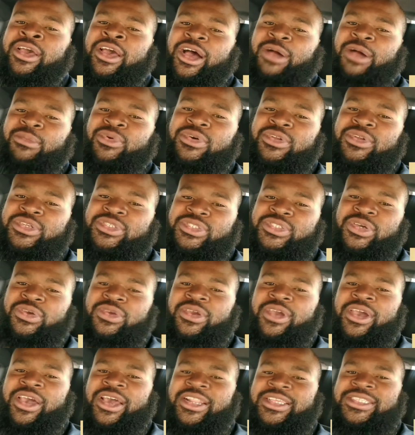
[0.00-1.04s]
I'm going to show
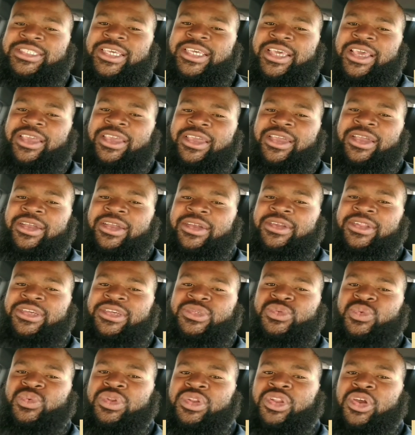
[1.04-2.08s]
you how to take care of
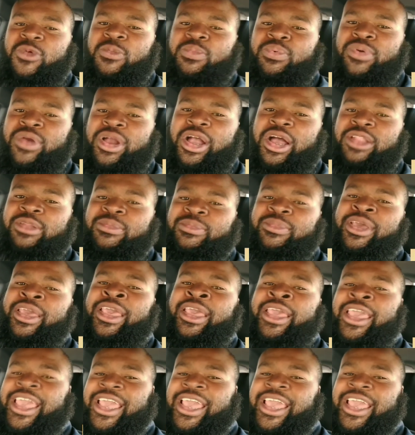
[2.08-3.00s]
this with no problem